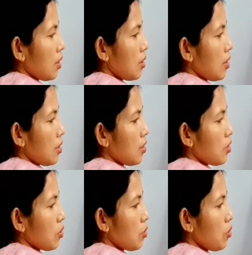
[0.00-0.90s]
There is
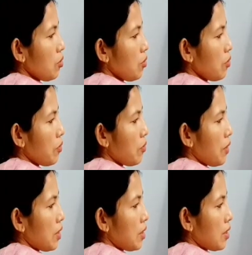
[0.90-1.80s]
no
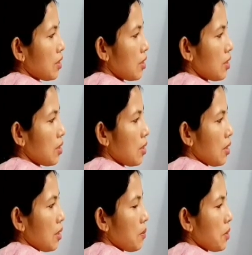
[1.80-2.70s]
variation,
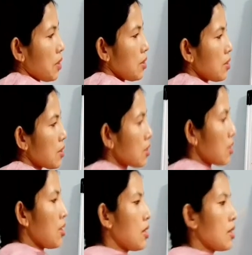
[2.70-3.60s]
means
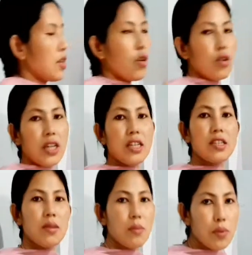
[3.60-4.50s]
the
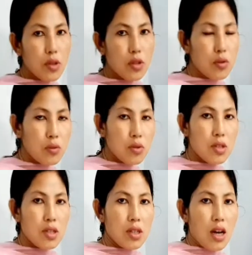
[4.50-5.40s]
organism produced
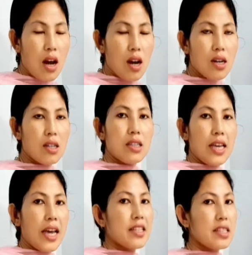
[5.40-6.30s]
are
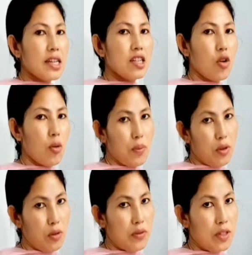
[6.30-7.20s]
the exact copy
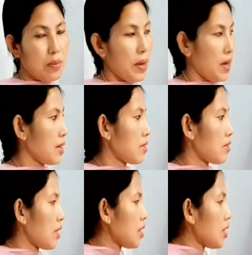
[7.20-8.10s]
of their parent,
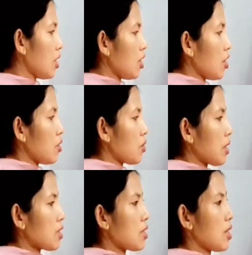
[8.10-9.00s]
right? You
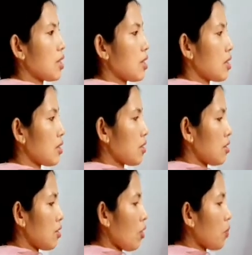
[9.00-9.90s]
can say
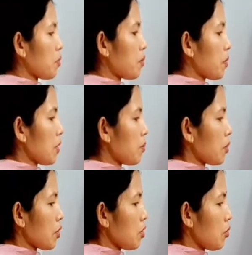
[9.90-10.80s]
the offspring
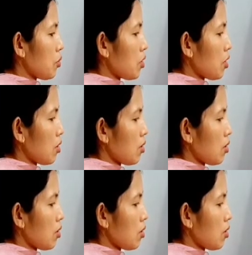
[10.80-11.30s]
produced,